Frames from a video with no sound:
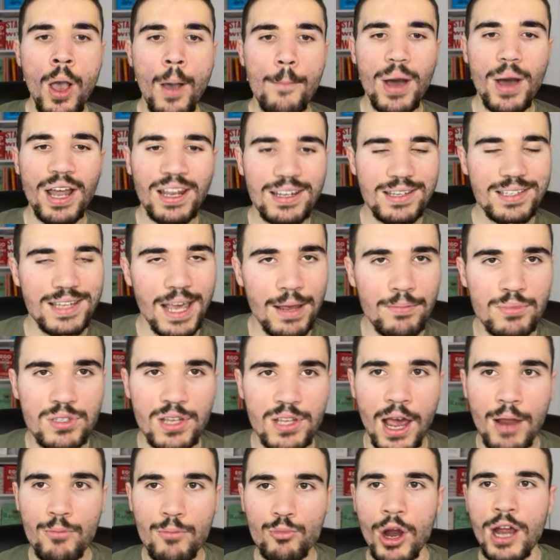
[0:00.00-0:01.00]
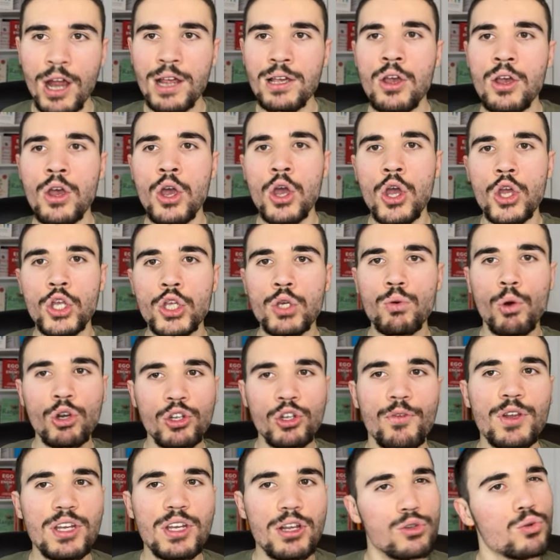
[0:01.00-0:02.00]
But at the same time, right, you want
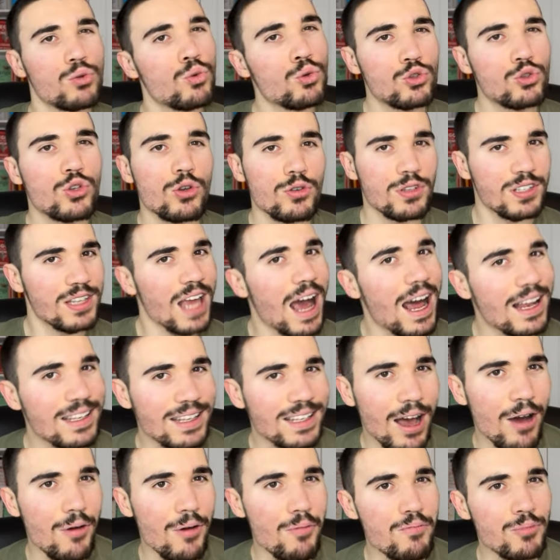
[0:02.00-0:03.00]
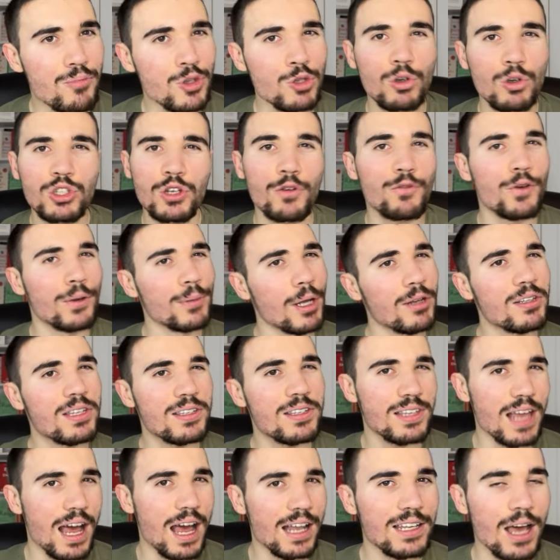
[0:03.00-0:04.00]
your video to also stand out. You want your thumbnail to
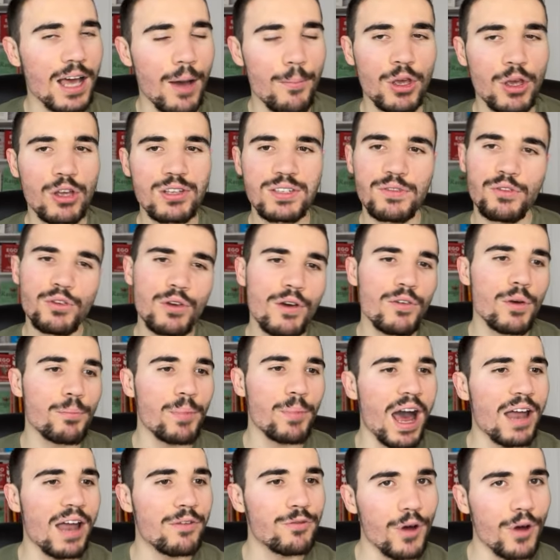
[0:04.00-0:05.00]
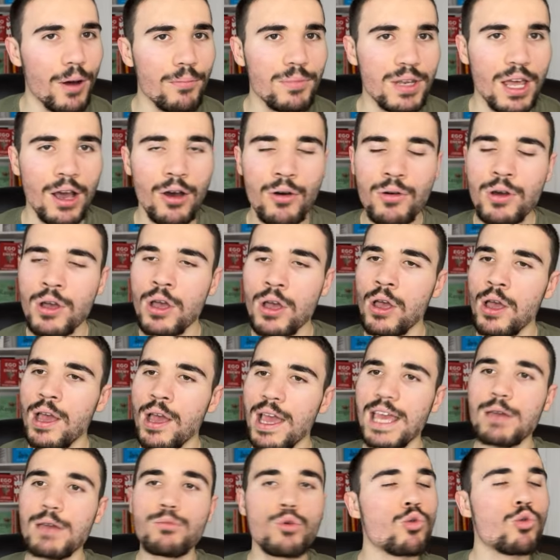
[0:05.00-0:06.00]
stand out, because if you have a bad thumbnail,
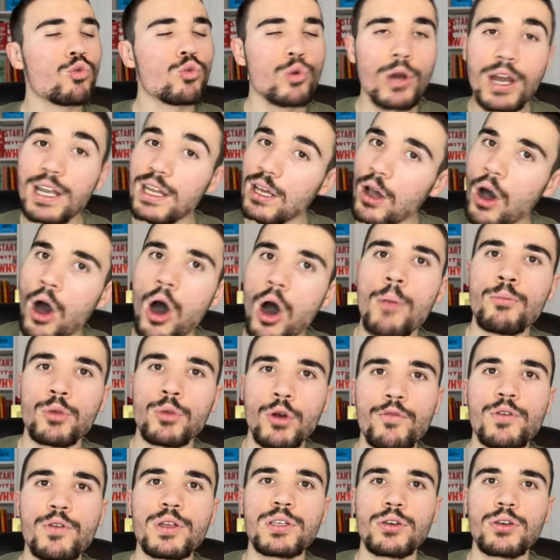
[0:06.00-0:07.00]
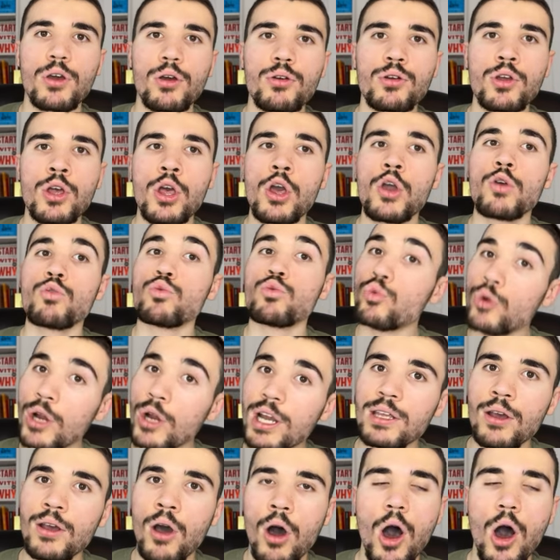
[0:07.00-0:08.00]
it will really harm your video,
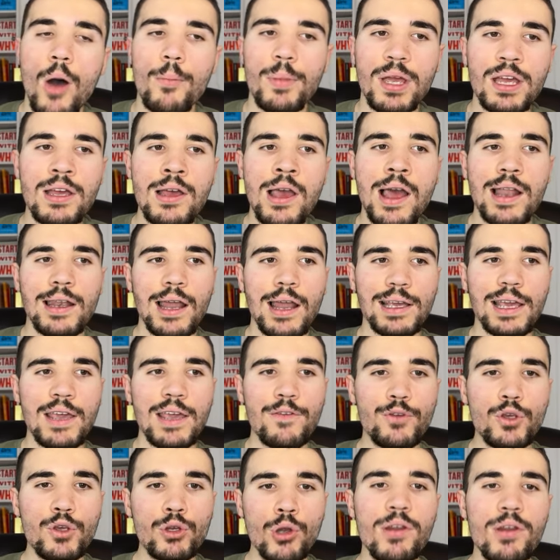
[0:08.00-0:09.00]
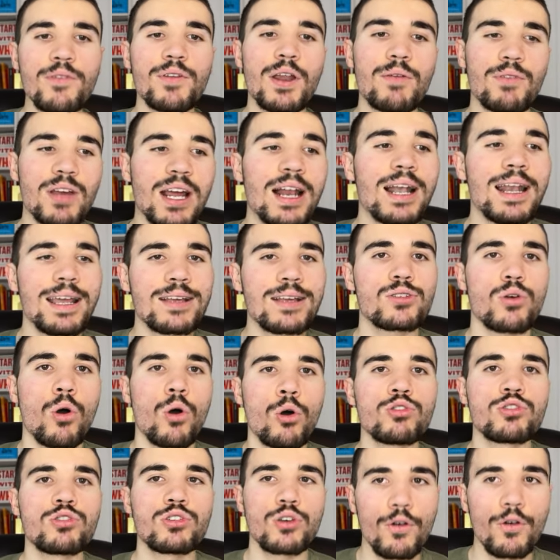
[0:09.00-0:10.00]
really harm it. Like, if you don't even have clicks
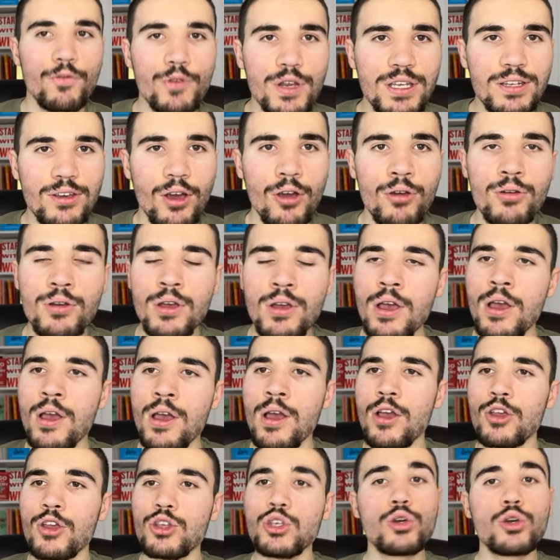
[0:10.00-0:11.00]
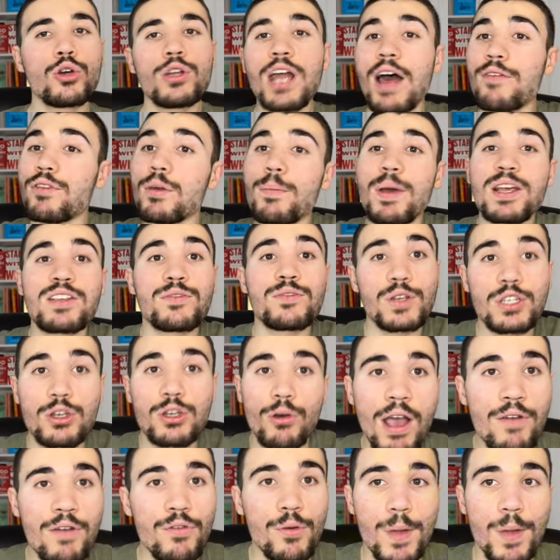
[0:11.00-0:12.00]
onto your video, you could have the best video
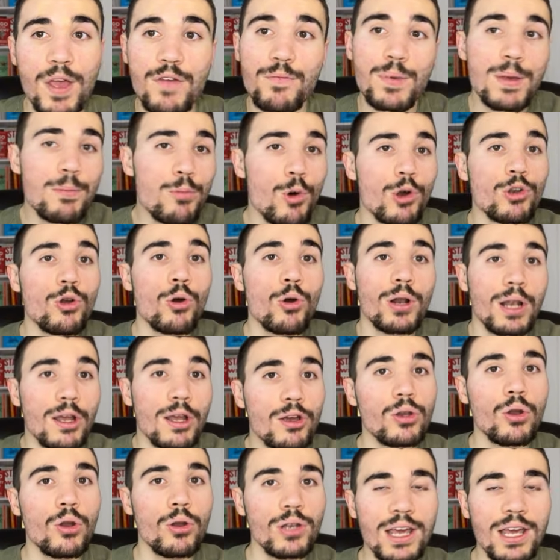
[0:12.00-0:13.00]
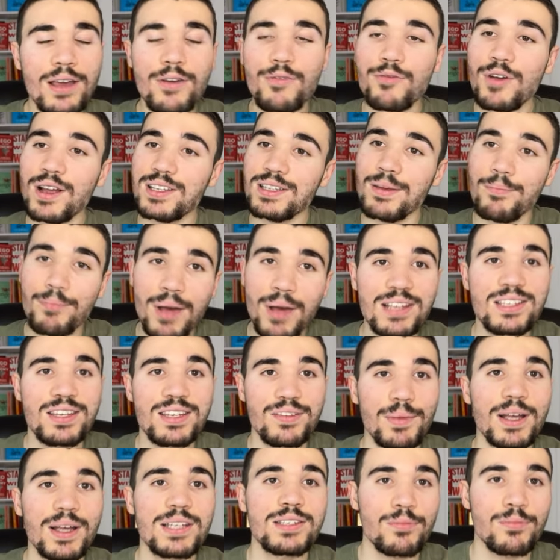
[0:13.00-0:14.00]
ever, but if people are not clicking on it, that's a
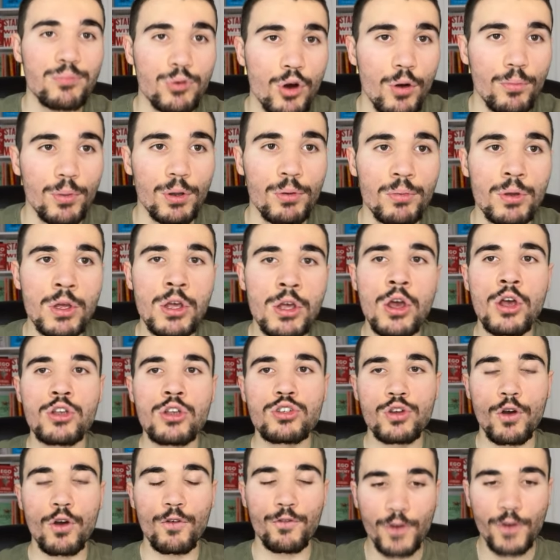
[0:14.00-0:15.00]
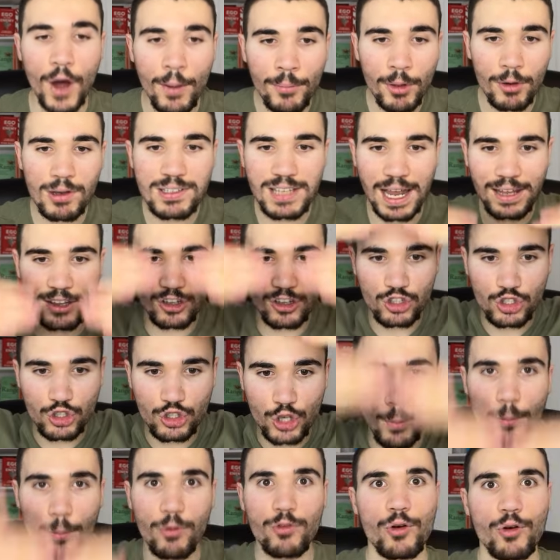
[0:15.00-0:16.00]
massive problem. So your thumbnail is at the
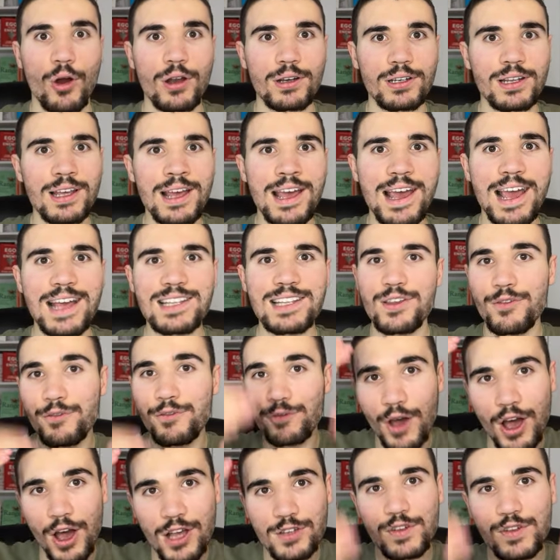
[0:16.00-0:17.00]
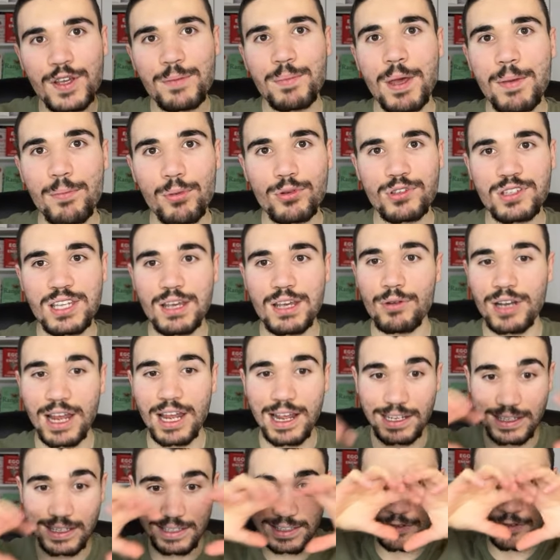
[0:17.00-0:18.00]
shop front. It's the first thing people see
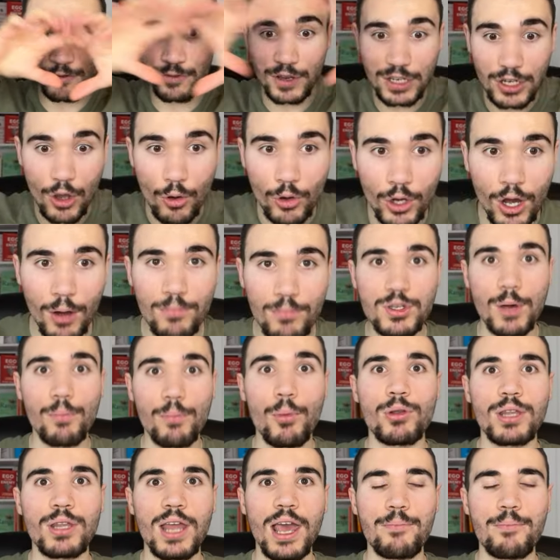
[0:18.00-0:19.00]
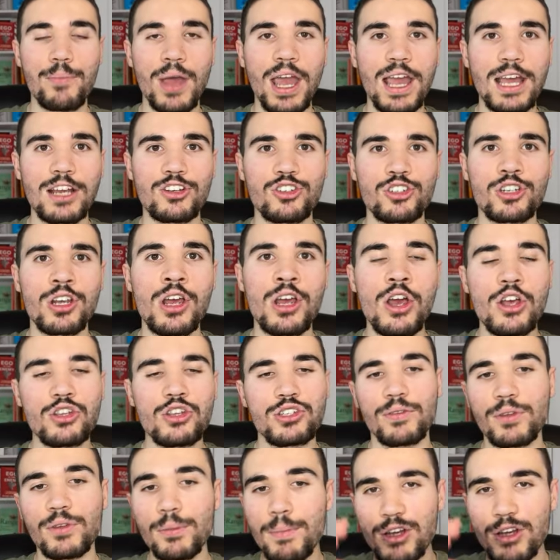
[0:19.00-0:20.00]
when the video comes up on their page. So
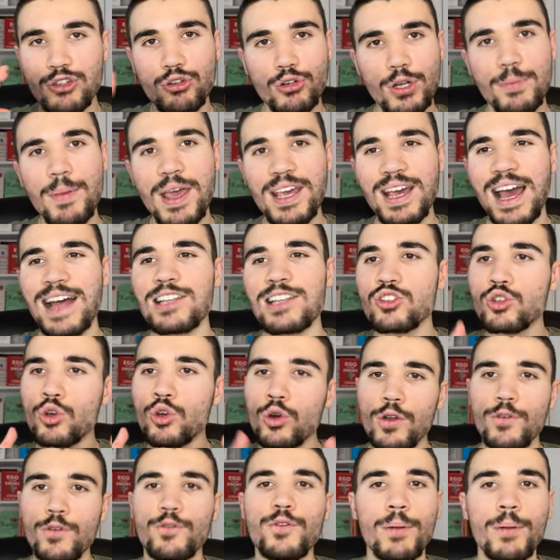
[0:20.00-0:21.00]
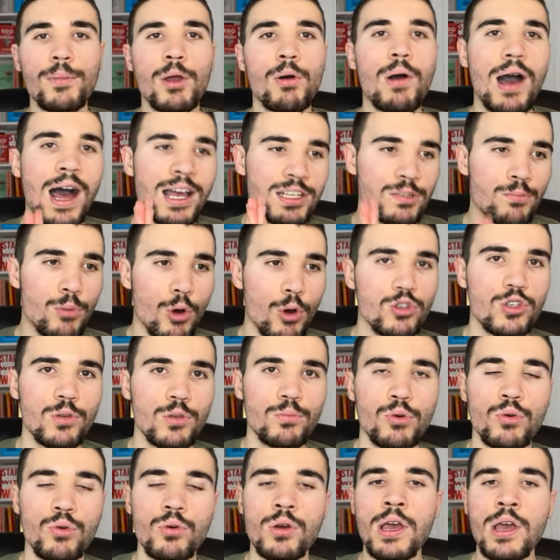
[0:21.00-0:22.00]
you have to make sure you make as good a thumbnail as
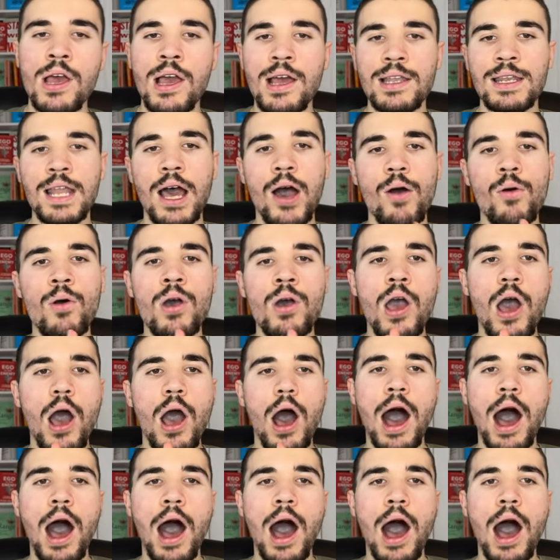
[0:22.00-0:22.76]
possible. Now,